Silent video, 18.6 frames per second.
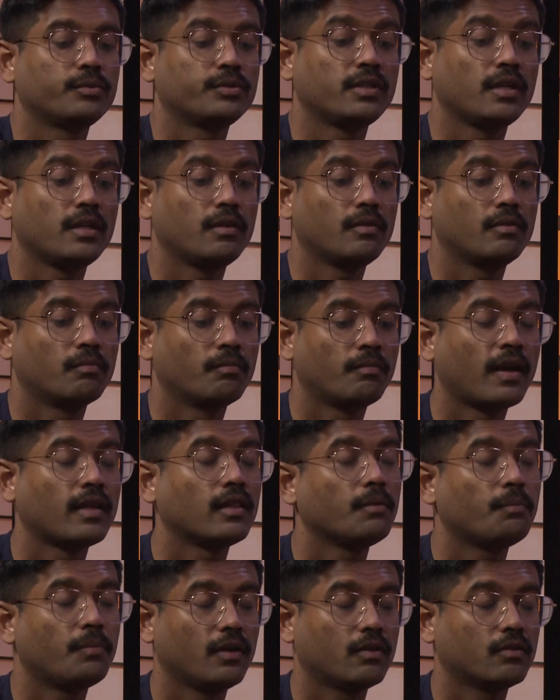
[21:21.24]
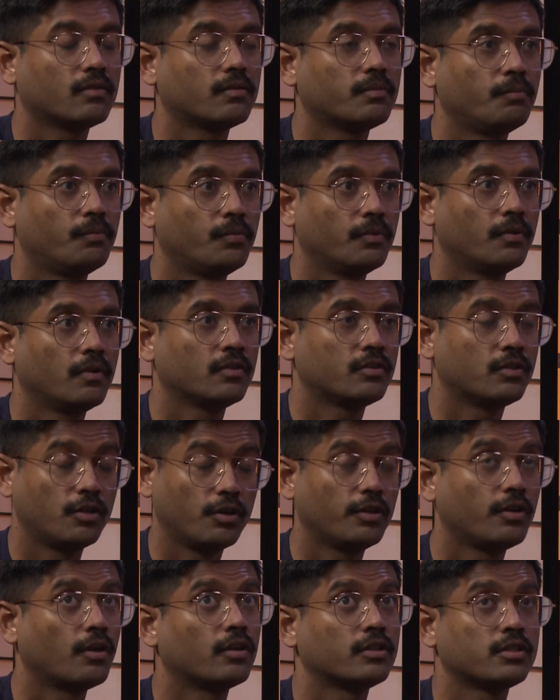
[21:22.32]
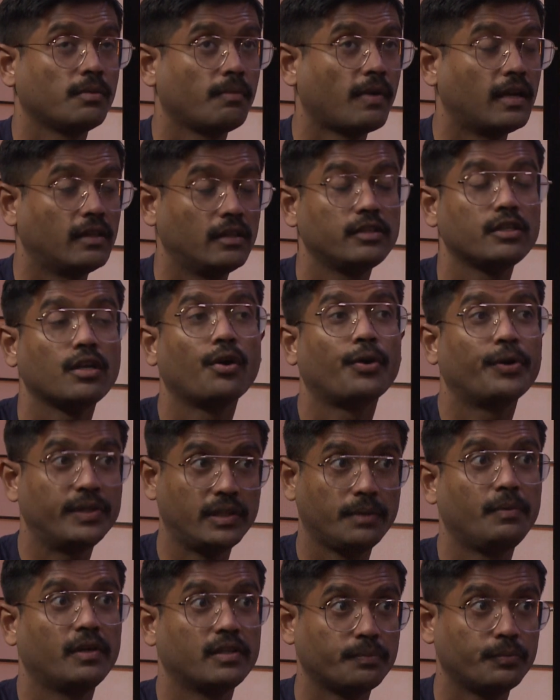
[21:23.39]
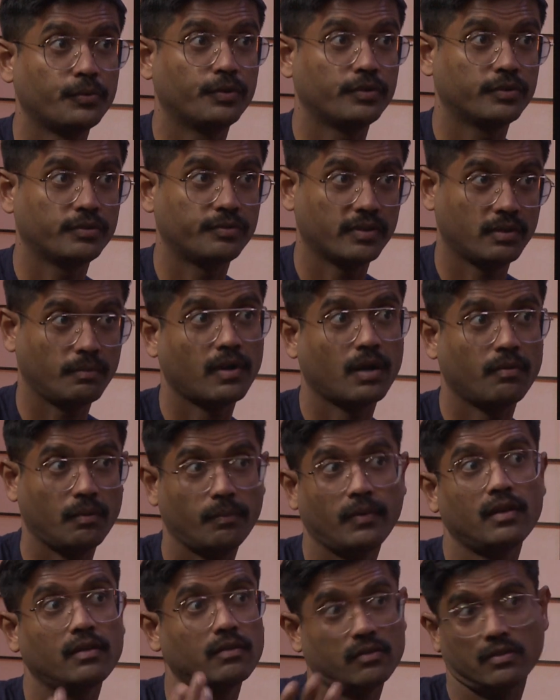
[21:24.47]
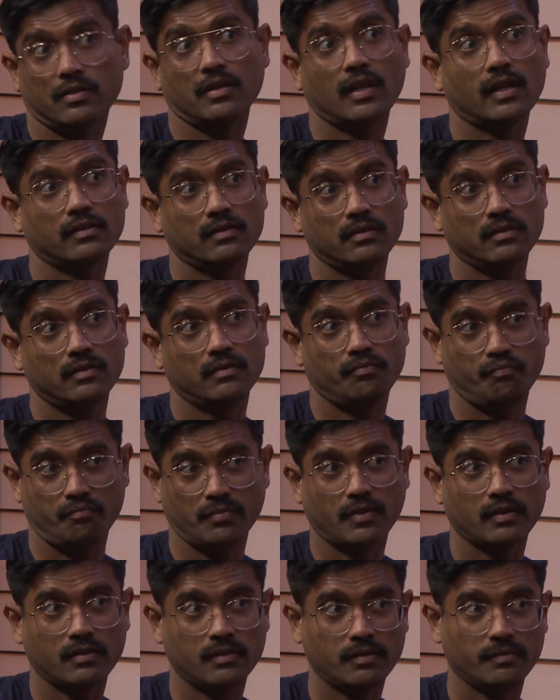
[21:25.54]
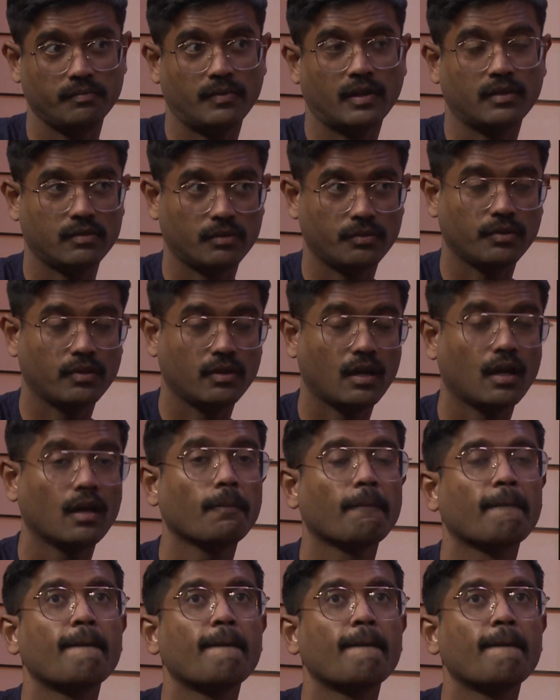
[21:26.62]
she mainly picks. No, not she mainly. She only picks books written by women. So that's a good thing.